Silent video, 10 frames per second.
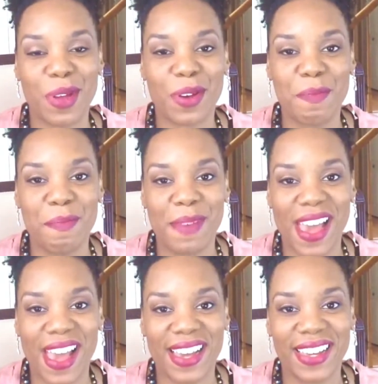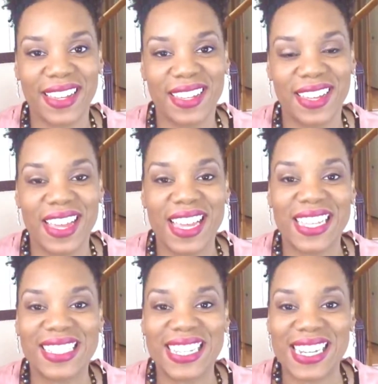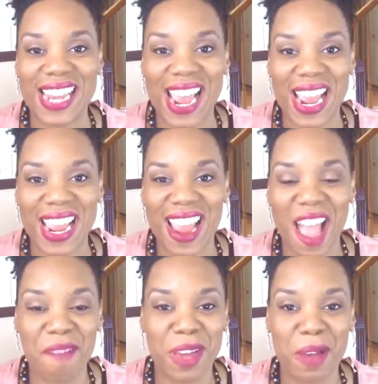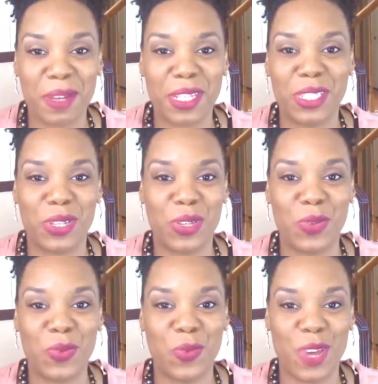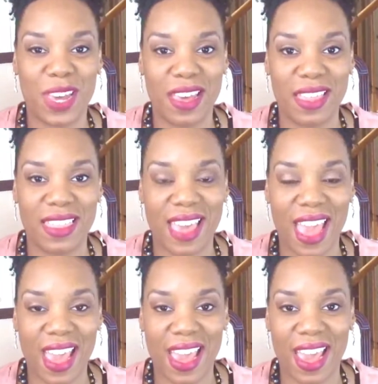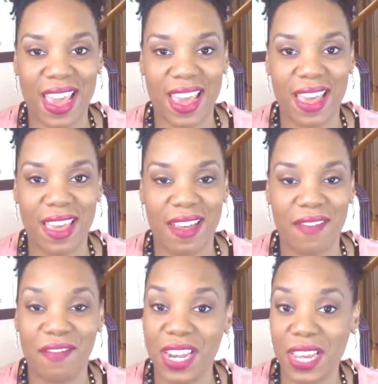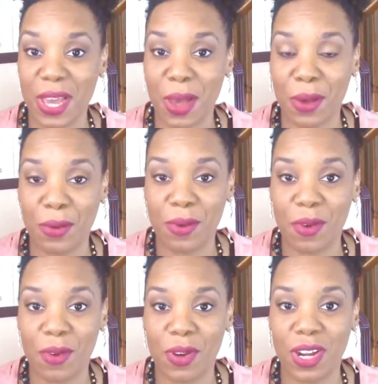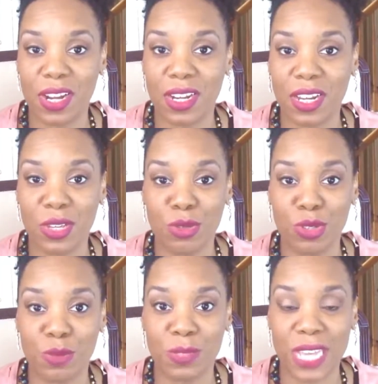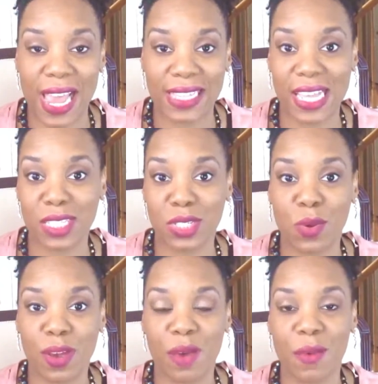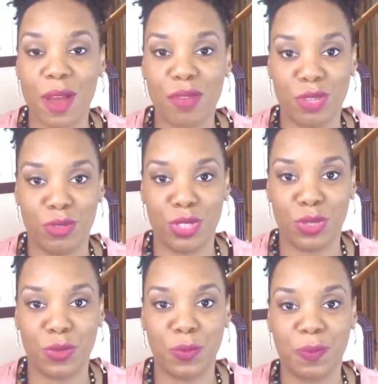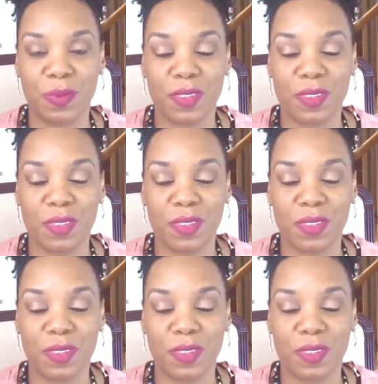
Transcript: Welcome back. Today I'm coming to you with a video on a YouTube tag that's going around YouTube.